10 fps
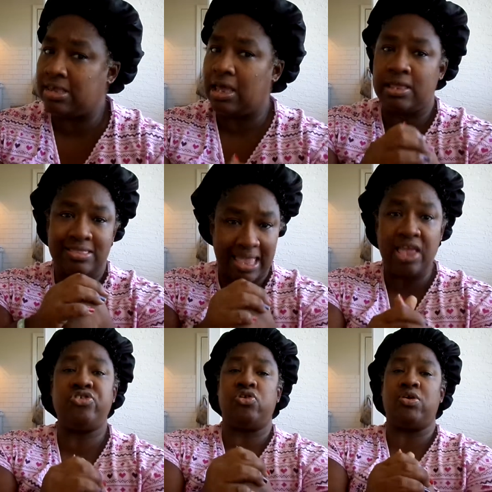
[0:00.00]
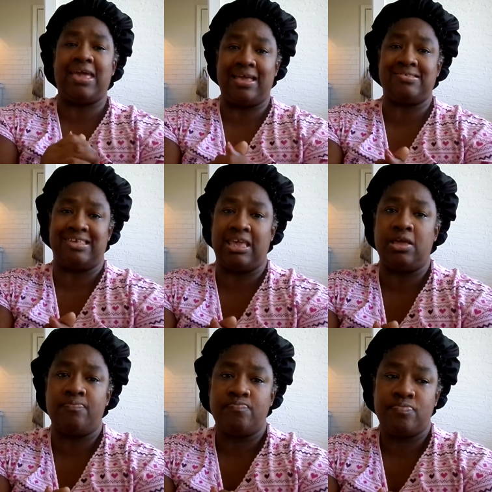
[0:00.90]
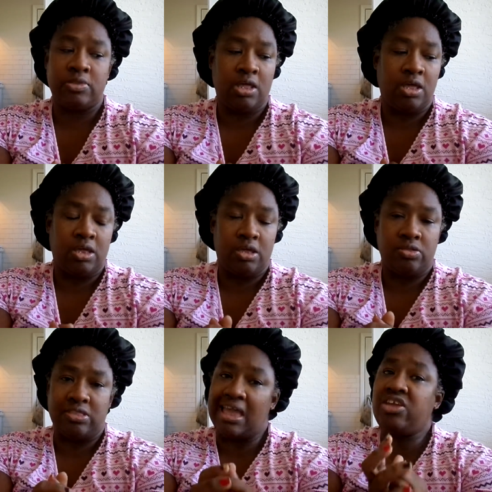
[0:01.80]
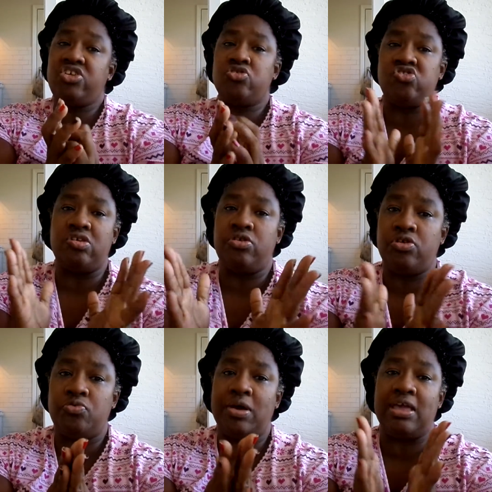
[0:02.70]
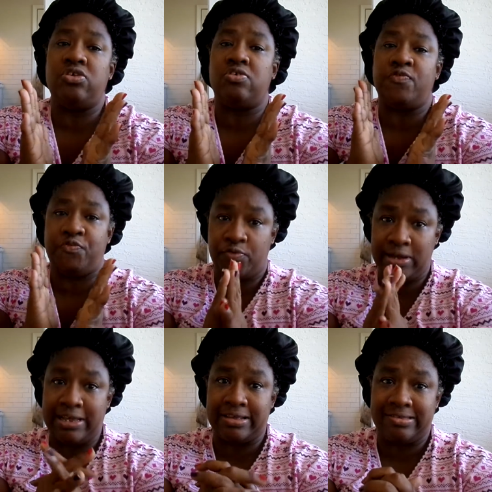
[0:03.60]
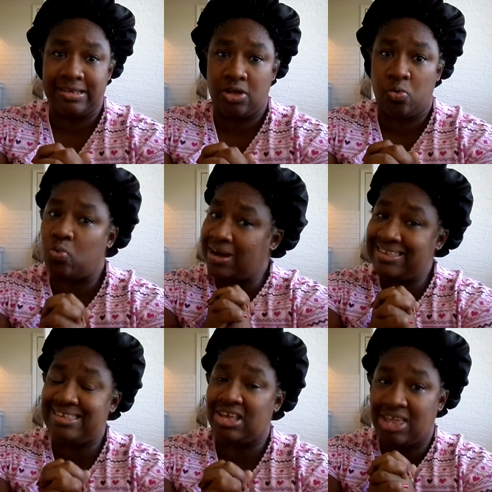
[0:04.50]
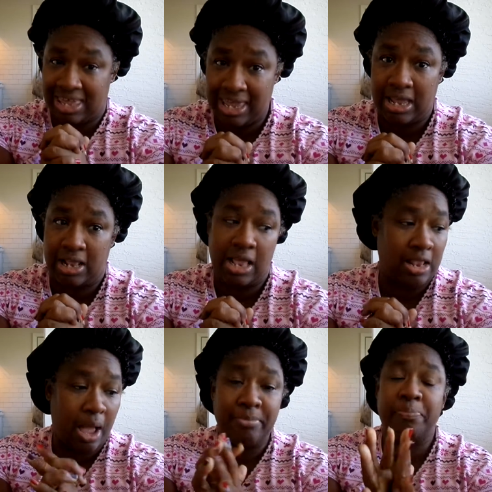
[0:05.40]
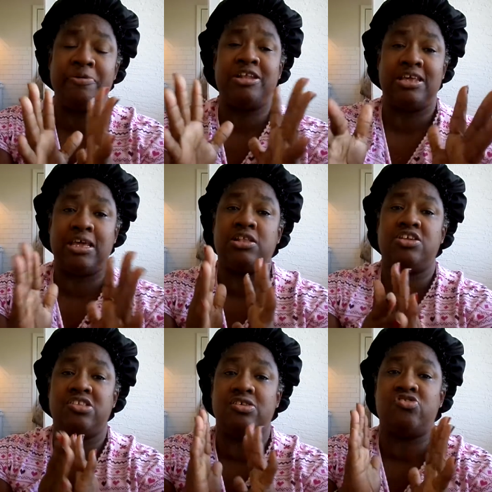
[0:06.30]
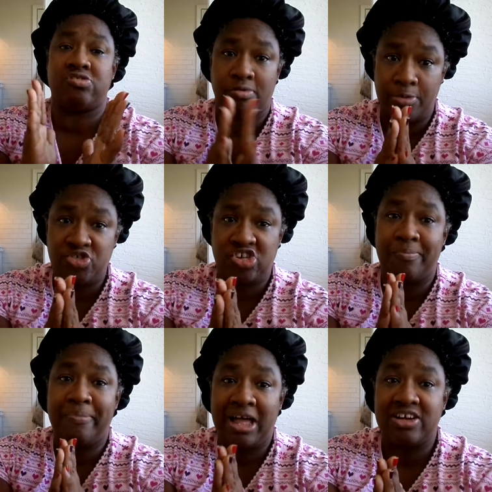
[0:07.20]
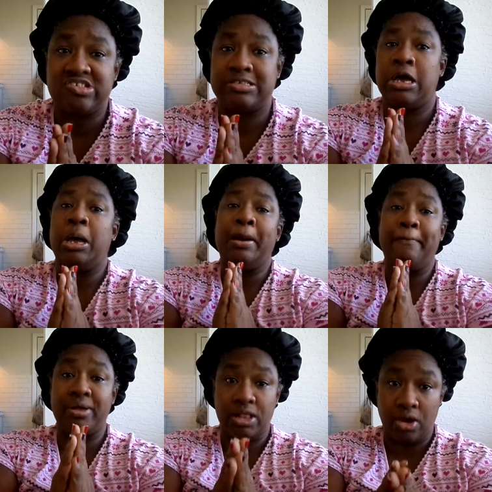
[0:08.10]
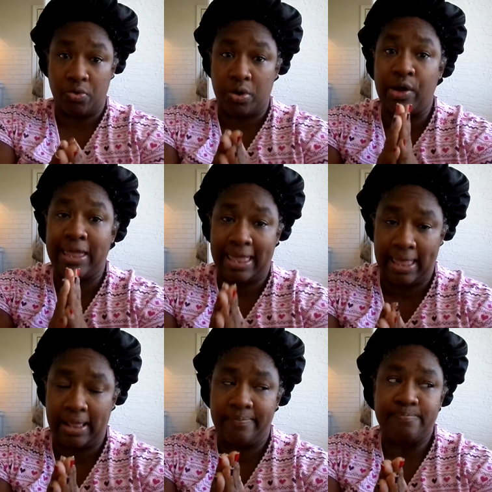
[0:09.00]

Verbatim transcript: Thank you, Casey. Thank you to you and your friends once again. And I'm gonna put it in the description box below, okay?